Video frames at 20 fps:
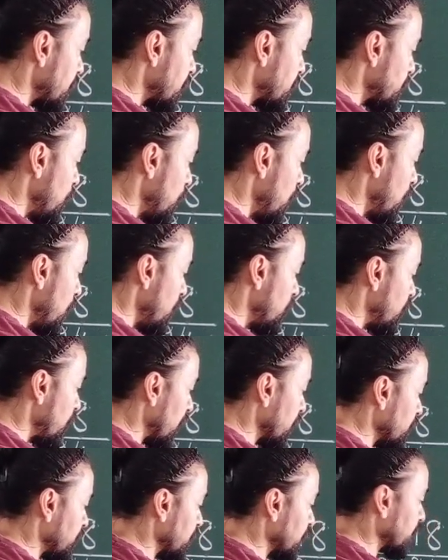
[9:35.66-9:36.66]
a small
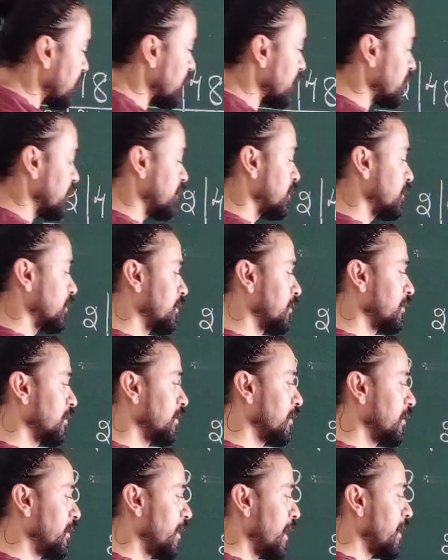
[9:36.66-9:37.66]
5 here.
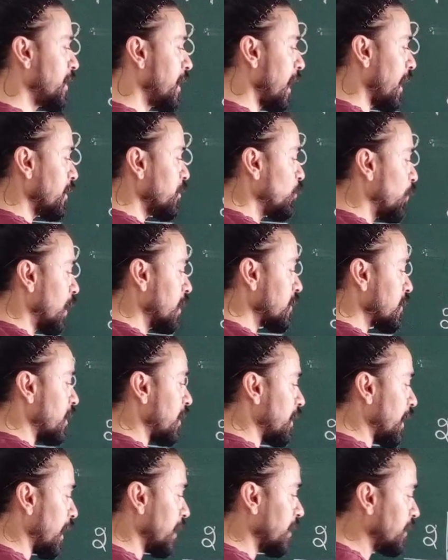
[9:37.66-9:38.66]
And 9 1's
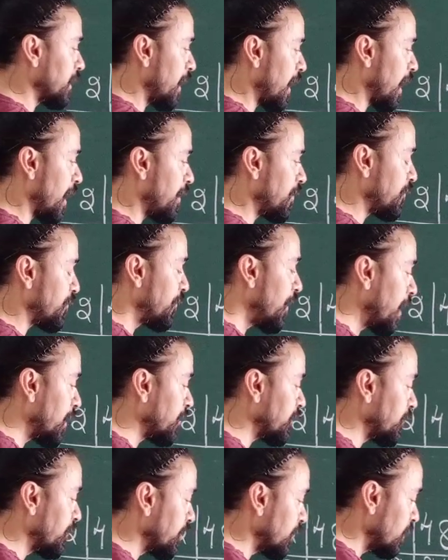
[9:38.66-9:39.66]
are 9 and
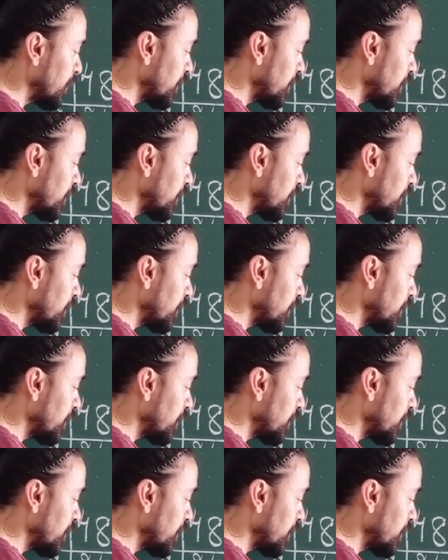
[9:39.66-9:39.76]
5,